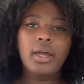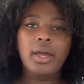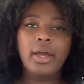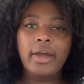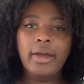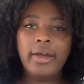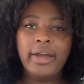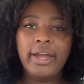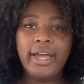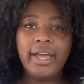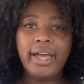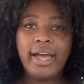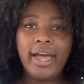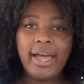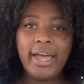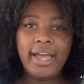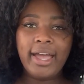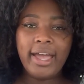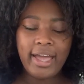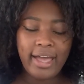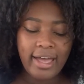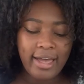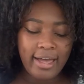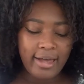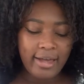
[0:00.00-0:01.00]
All right, I
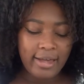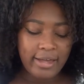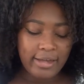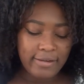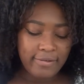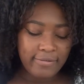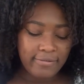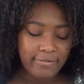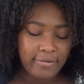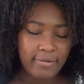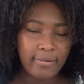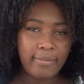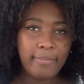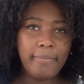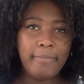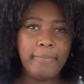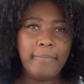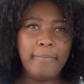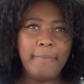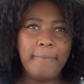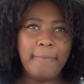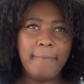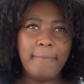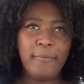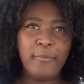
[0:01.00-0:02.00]
have,
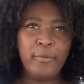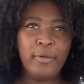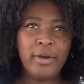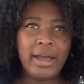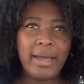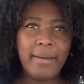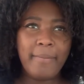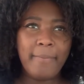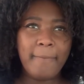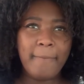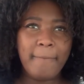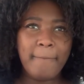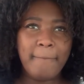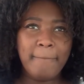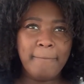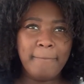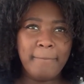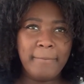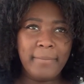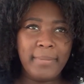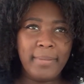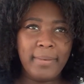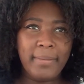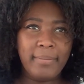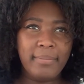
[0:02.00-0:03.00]
we're at
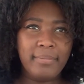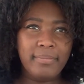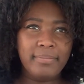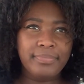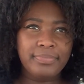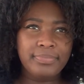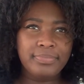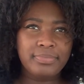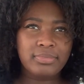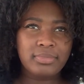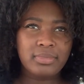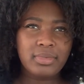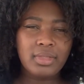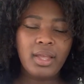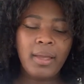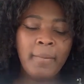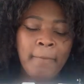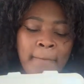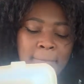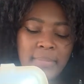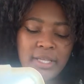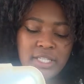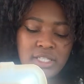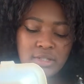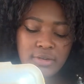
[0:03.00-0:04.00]
Mr.
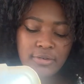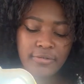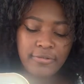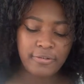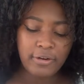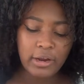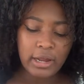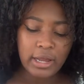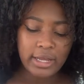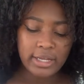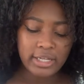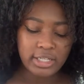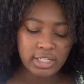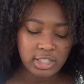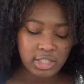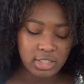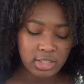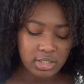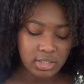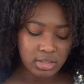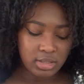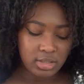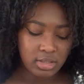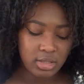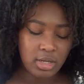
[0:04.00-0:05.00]
Mm,
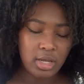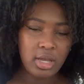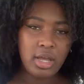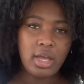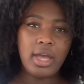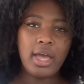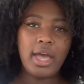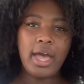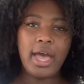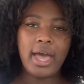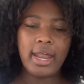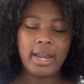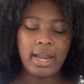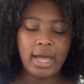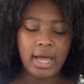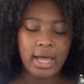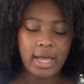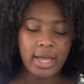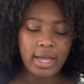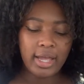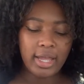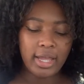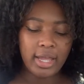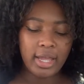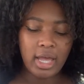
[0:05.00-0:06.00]
Fry's and
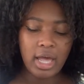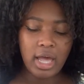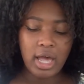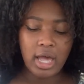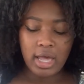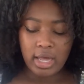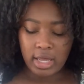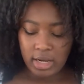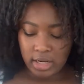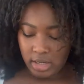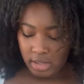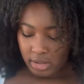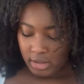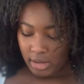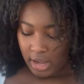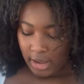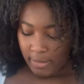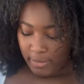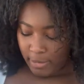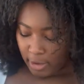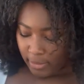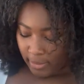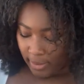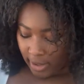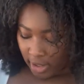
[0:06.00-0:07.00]
I got, I
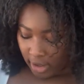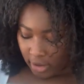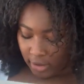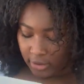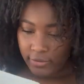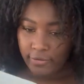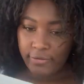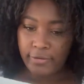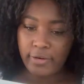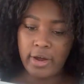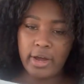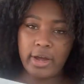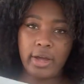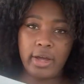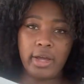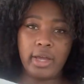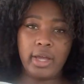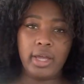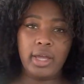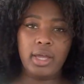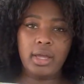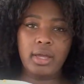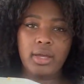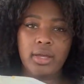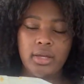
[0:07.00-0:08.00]
built my own
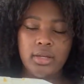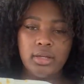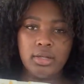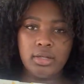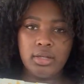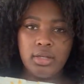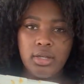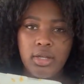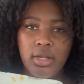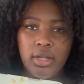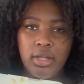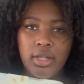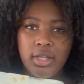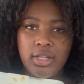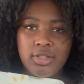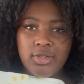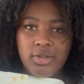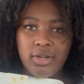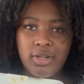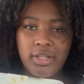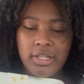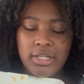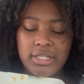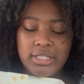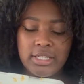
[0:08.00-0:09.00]
fry. That's what
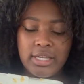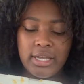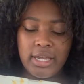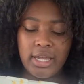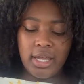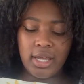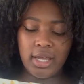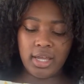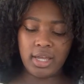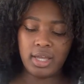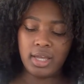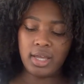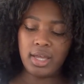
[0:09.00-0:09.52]
it looks like.